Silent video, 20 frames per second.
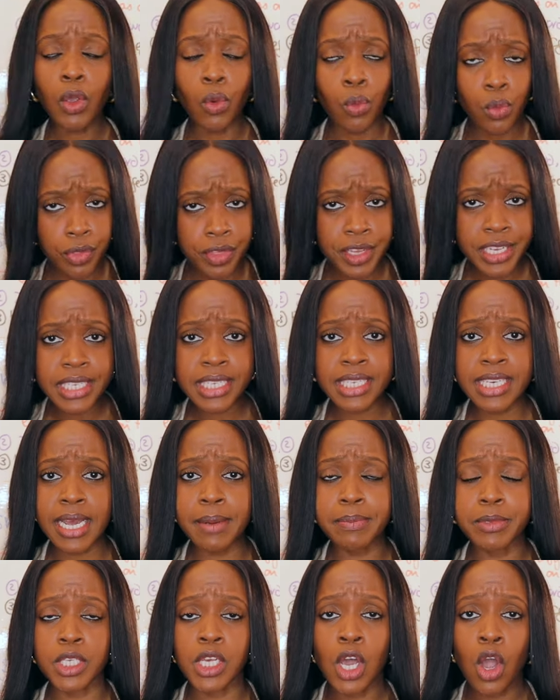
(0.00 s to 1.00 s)
with these
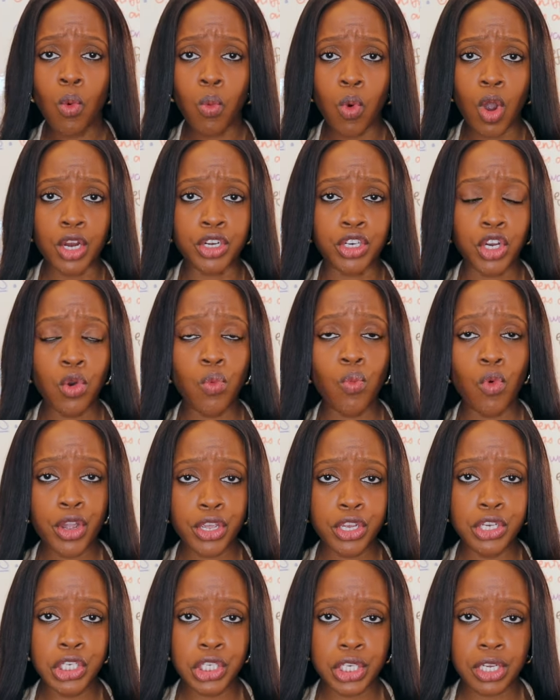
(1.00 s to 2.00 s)
steps, what I don't want
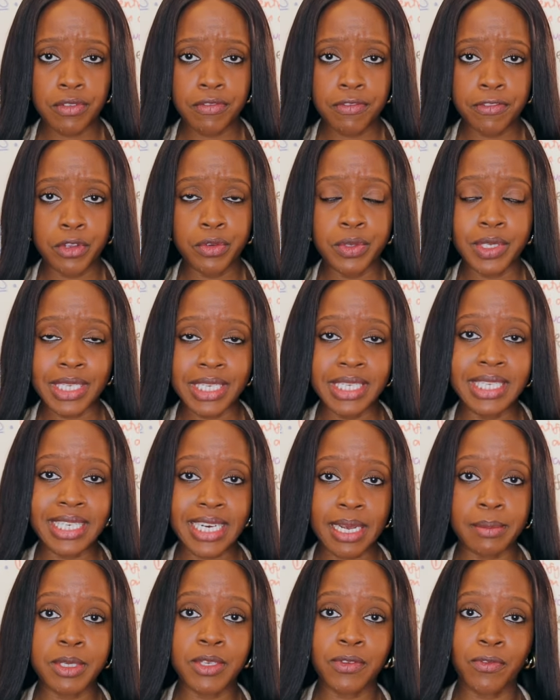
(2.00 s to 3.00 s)
you to confuse these
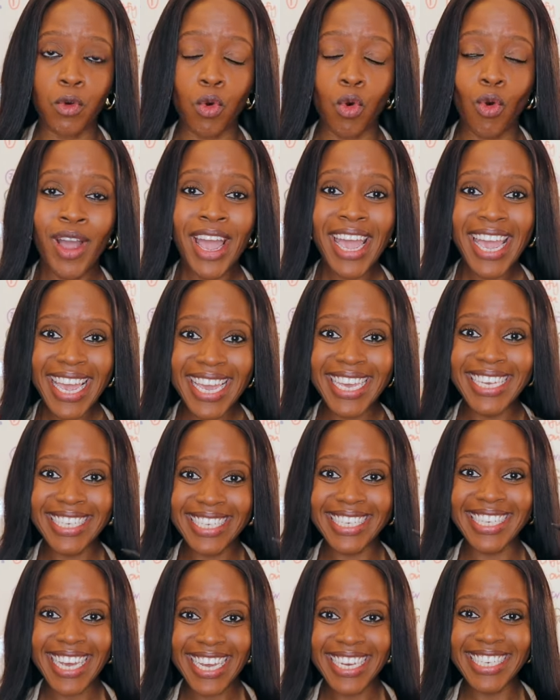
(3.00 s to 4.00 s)
steps for
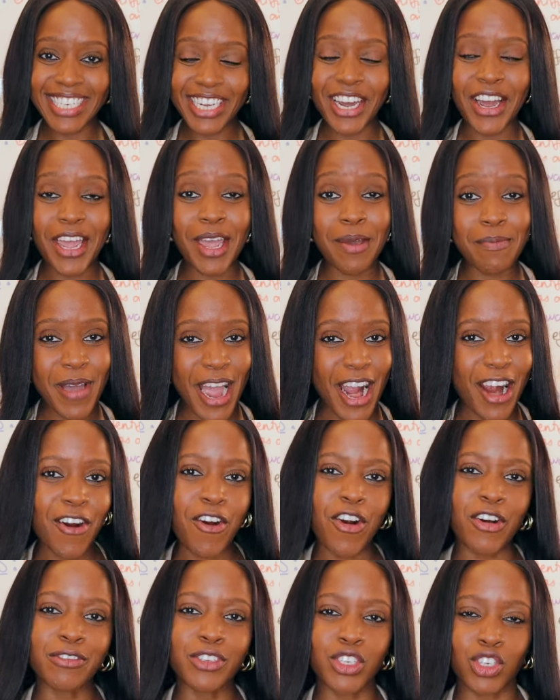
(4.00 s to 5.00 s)
is the entire
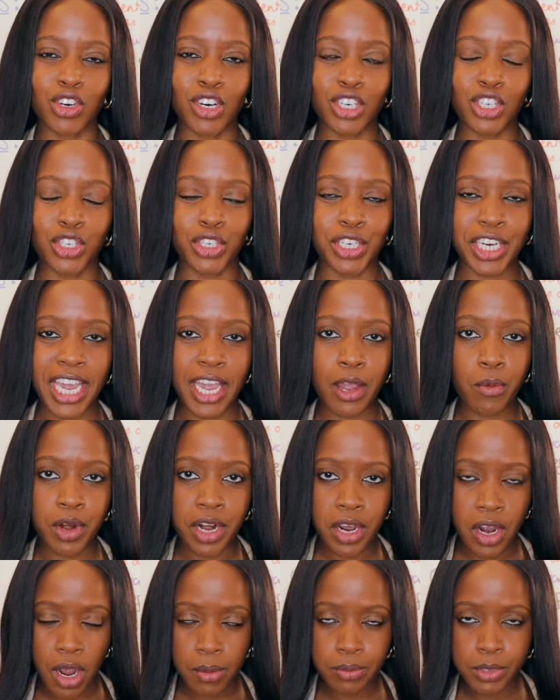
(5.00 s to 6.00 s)
paragraph structure, okay? When
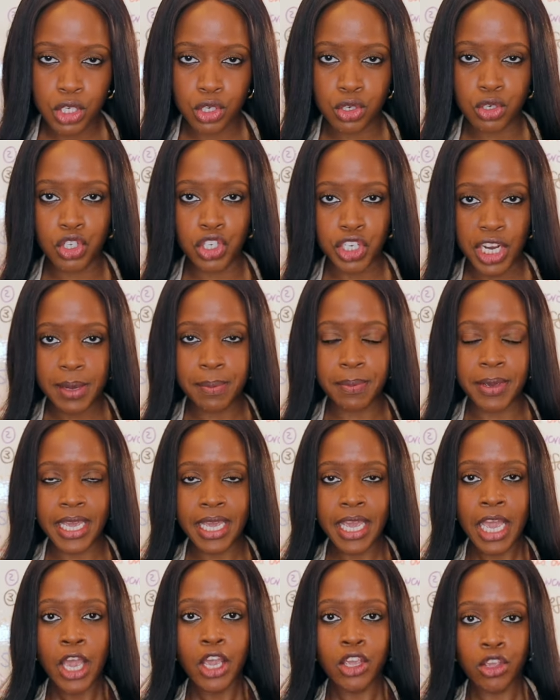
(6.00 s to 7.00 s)
it comes to
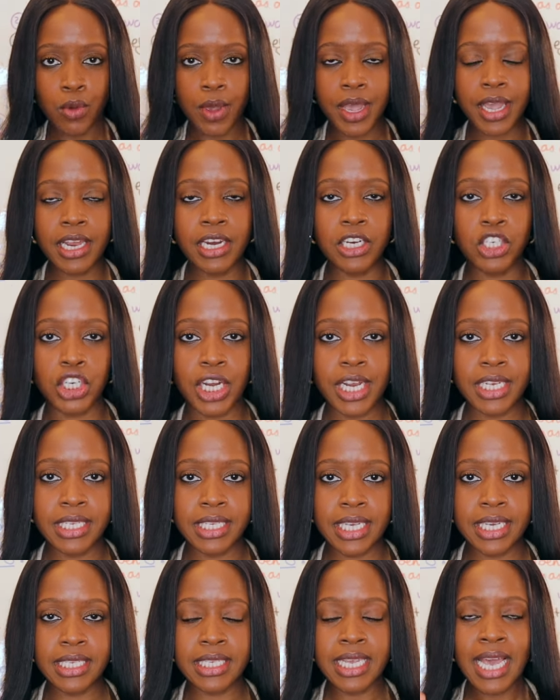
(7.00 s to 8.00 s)
shaping your English
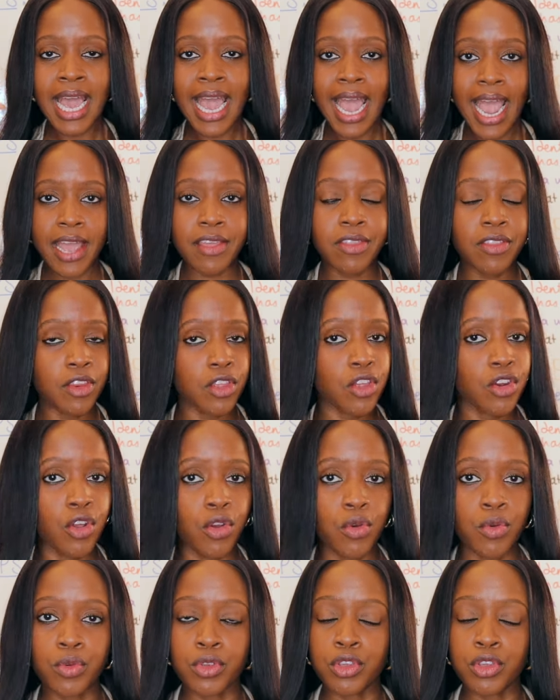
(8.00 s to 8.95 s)
essays and, you know,